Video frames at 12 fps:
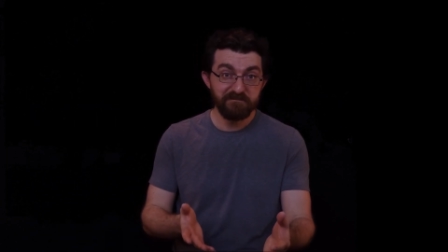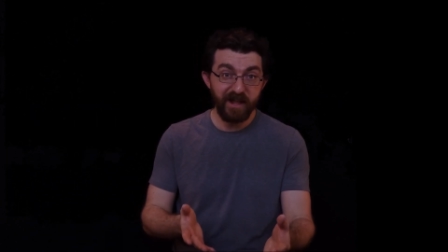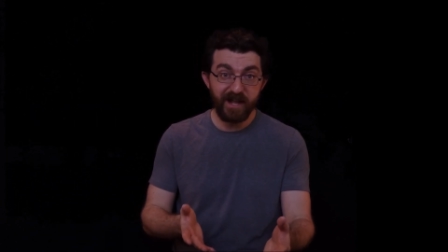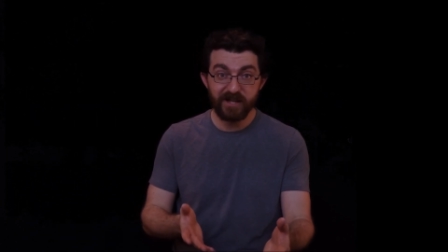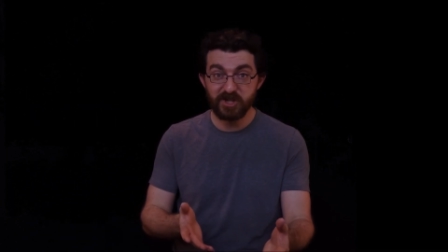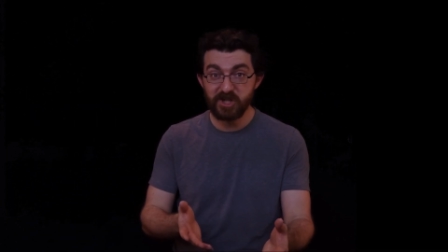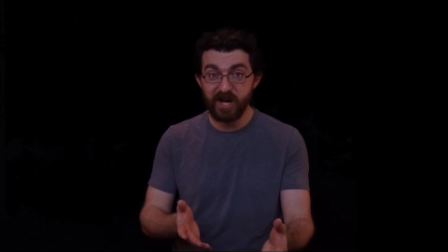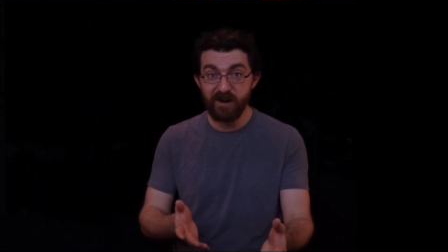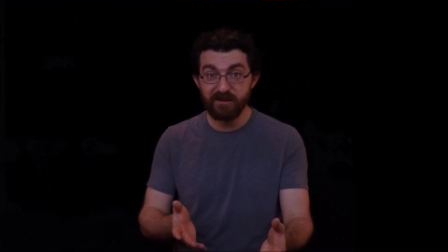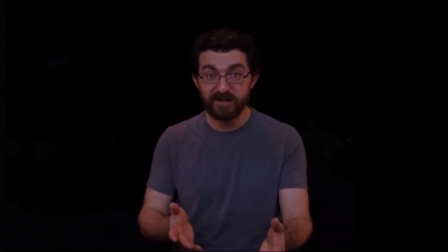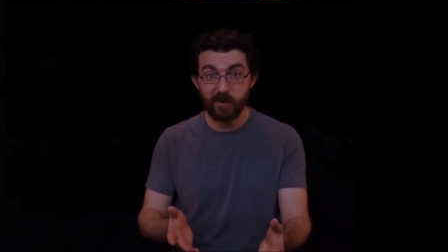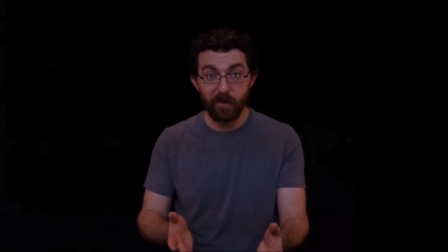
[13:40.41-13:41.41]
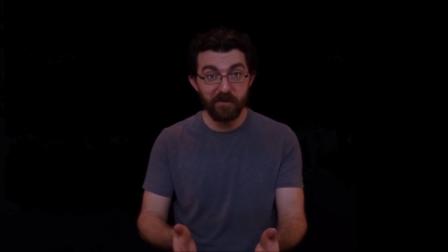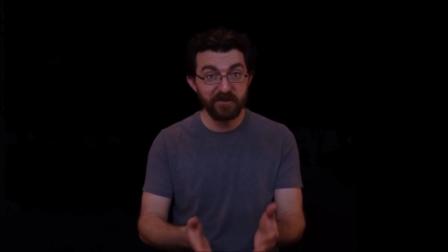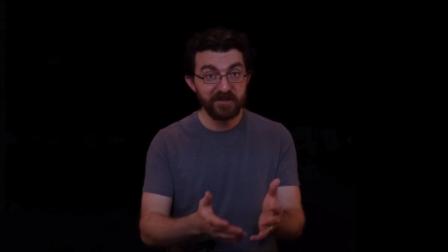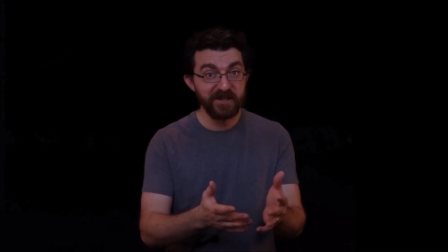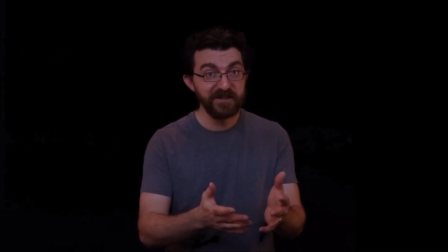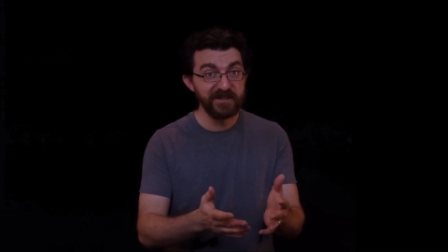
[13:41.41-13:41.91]
like and share so
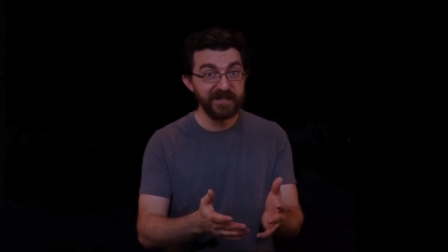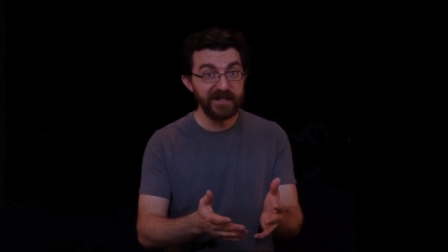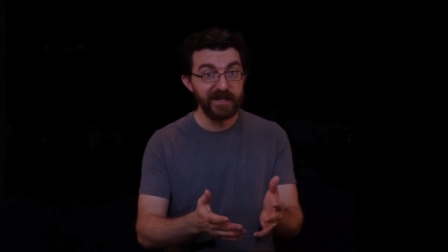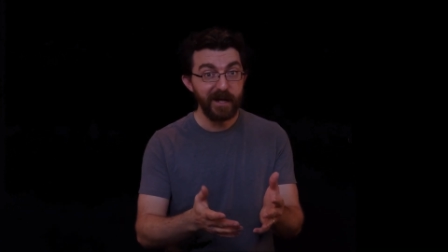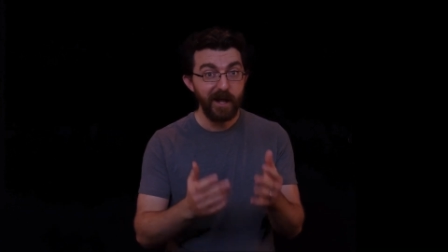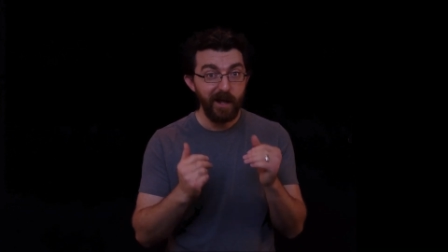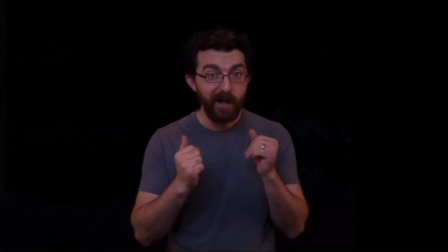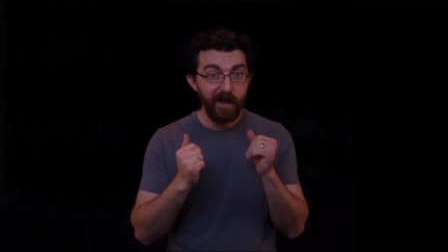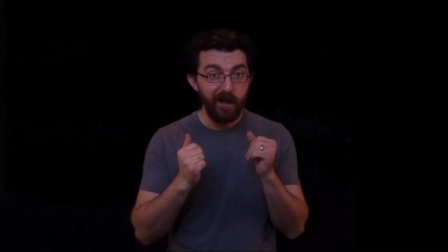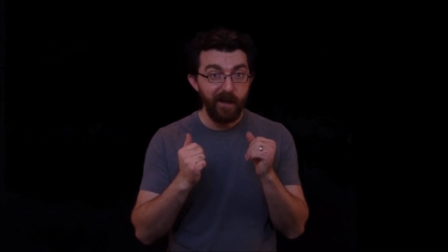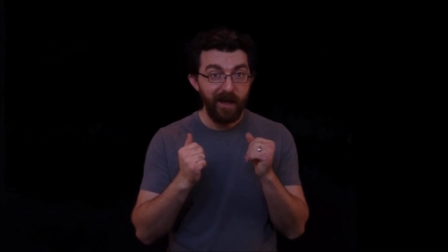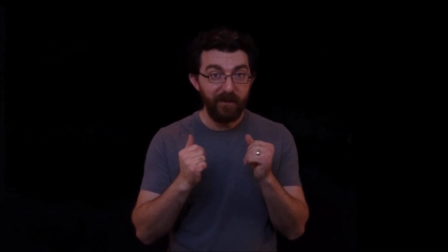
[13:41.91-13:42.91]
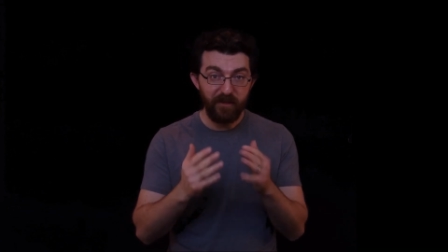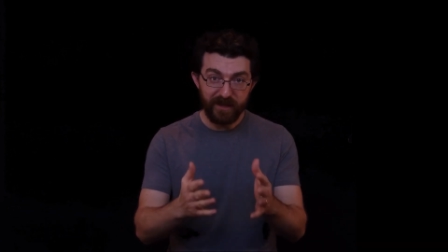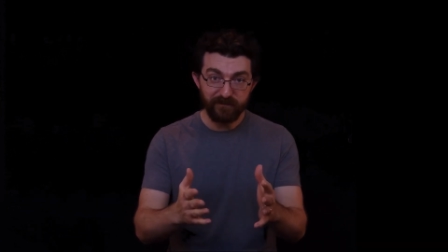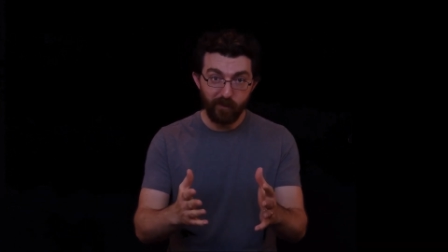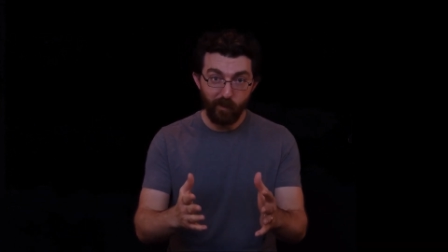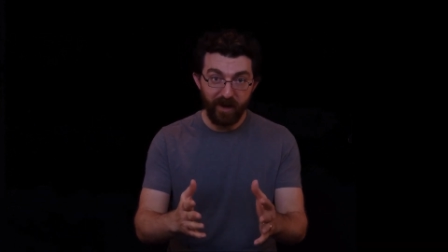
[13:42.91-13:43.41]
others can see it, and
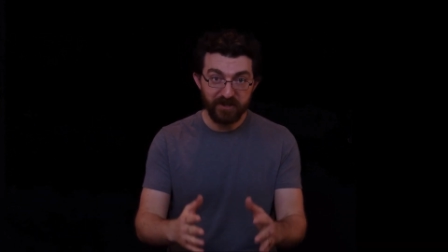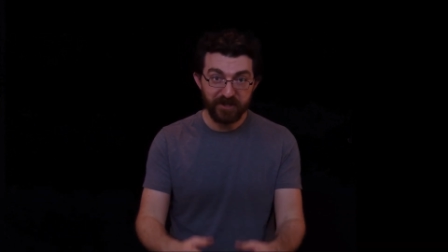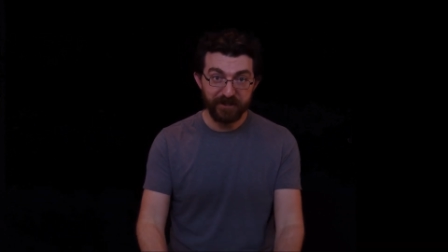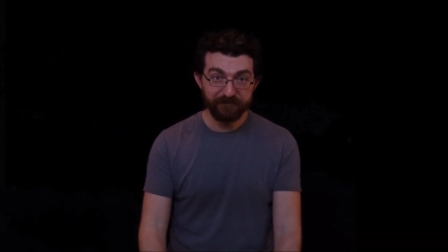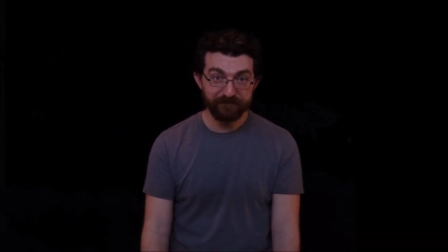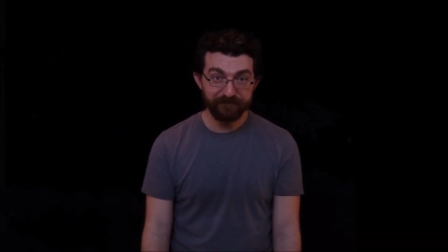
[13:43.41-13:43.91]
thanks for watching.